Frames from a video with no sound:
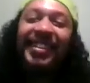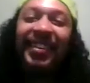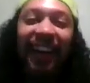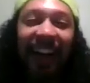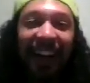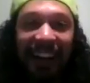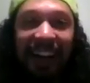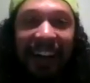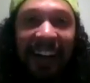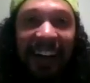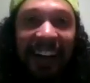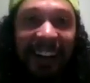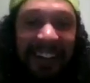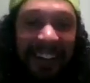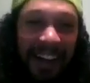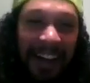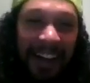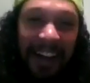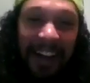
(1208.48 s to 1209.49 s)
Right on.
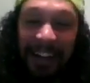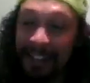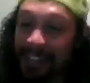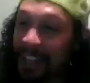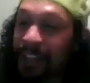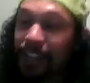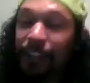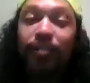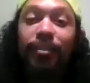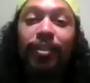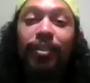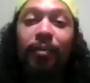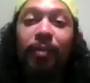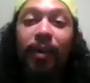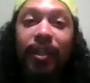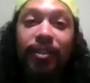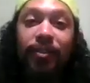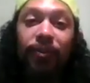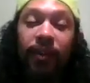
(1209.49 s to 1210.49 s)
Thank you so
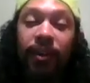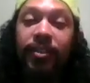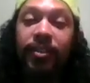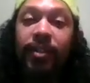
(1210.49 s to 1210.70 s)
much for your